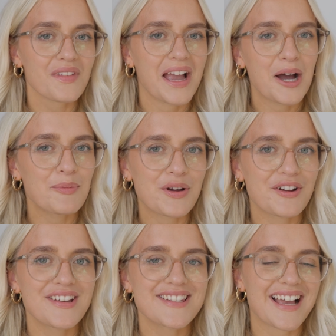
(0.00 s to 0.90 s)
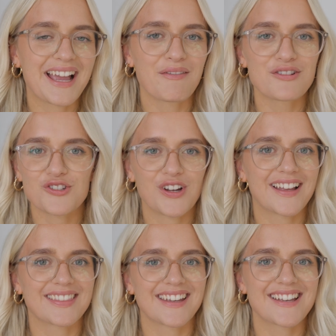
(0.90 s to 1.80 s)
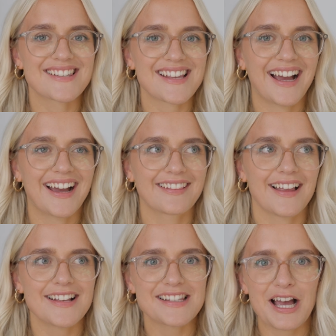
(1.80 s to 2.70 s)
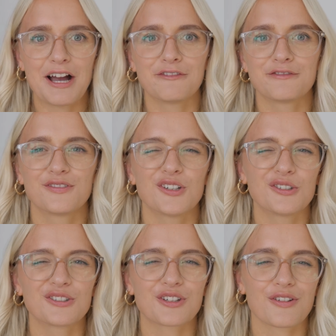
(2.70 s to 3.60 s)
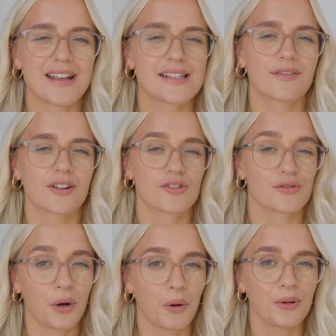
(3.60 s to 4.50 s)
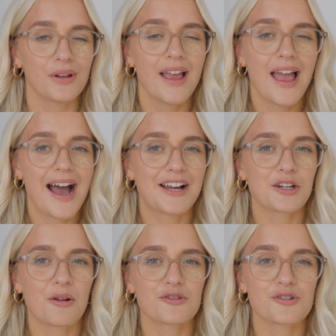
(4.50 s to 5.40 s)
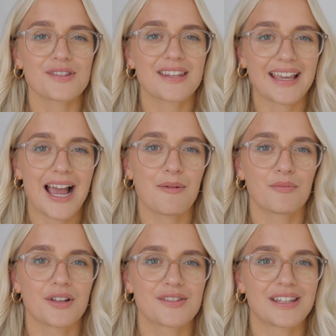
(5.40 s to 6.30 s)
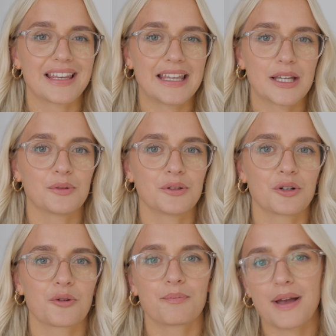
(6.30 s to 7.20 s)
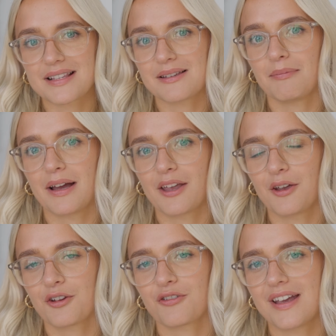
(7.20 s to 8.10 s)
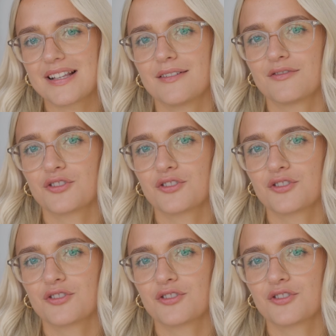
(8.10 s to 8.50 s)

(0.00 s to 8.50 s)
I'll be honest, I haven't tried this. I like to have full creative control. I don't trust the camera to equal or better my own creative